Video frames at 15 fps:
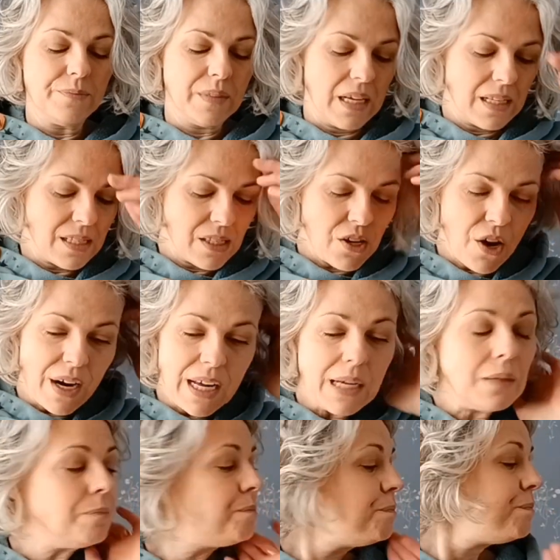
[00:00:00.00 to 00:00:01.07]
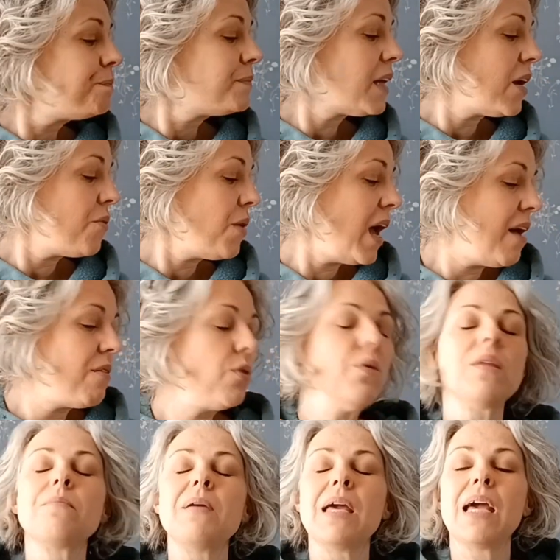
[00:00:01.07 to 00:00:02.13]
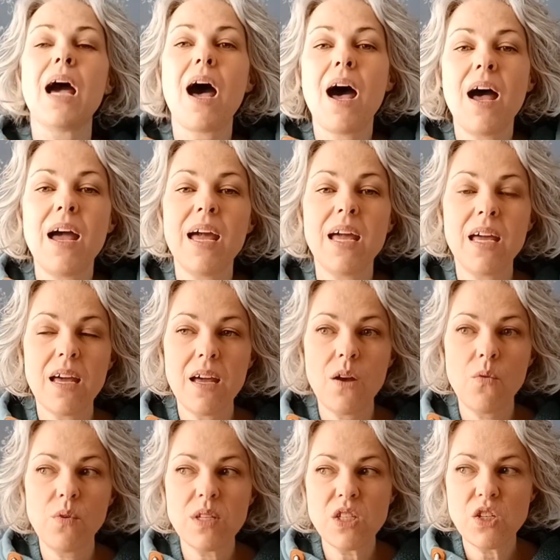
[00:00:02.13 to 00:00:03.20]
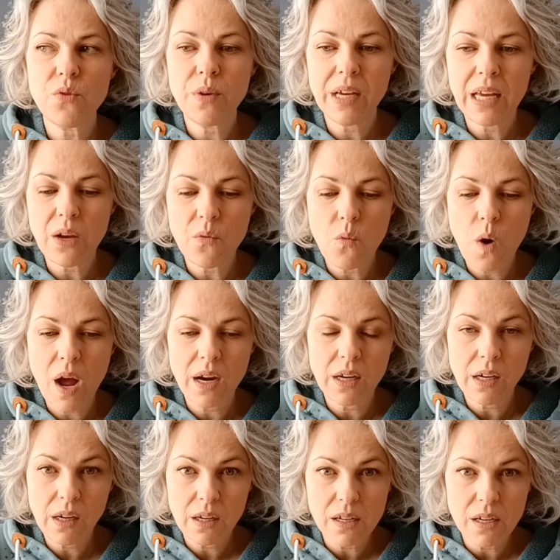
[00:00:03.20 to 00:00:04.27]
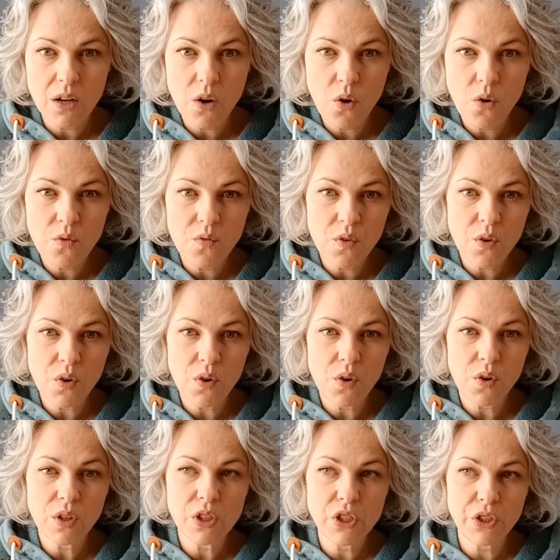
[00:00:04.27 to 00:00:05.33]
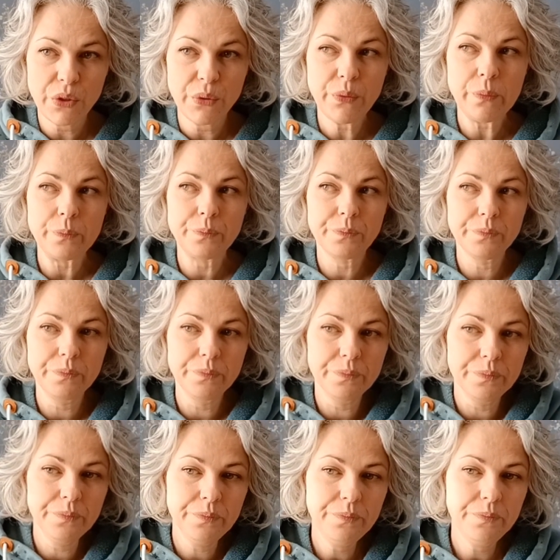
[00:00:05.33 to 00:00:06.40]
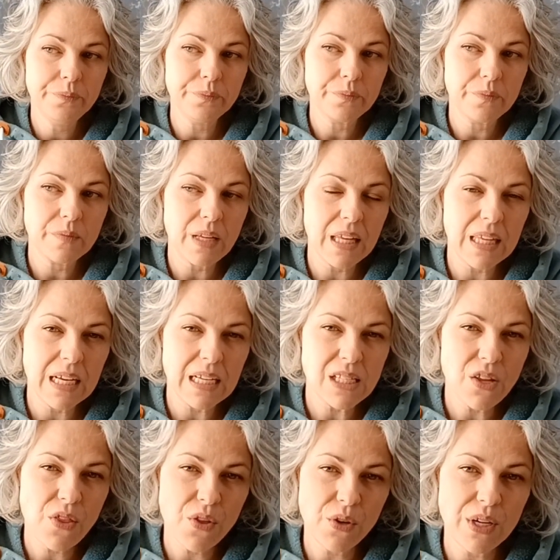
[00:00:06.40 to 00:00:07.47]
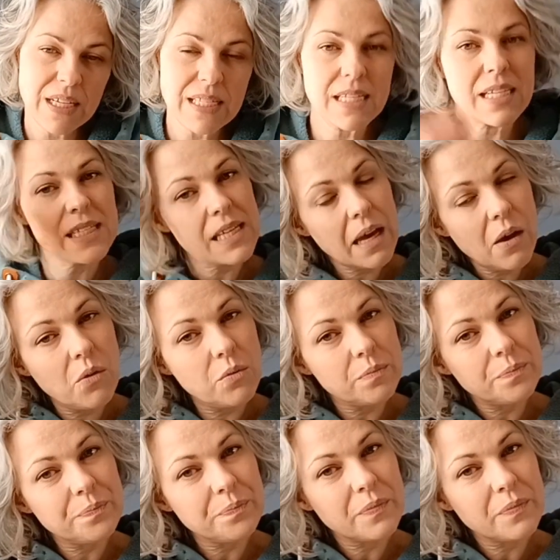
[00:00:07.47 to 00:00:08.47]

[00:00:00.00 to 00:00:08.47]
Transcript: That's not it. I don't have it with me. I was doing it 1/2. I think it's a 36 count.